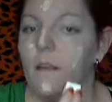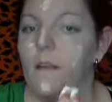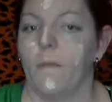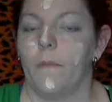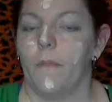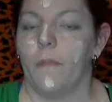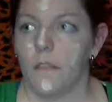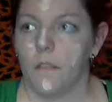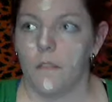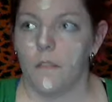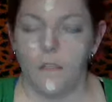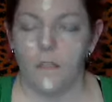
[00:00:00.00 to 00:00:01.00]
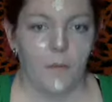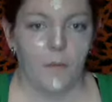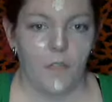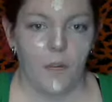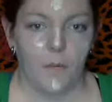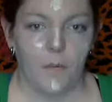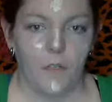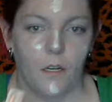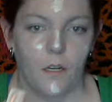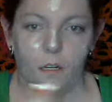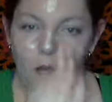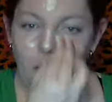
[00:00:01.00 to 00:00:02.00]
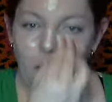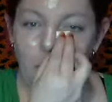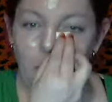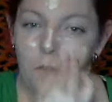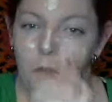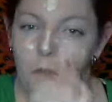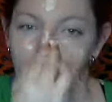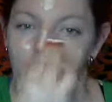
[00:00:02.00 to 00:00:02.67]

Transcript: And that's pretty much how much I usually use.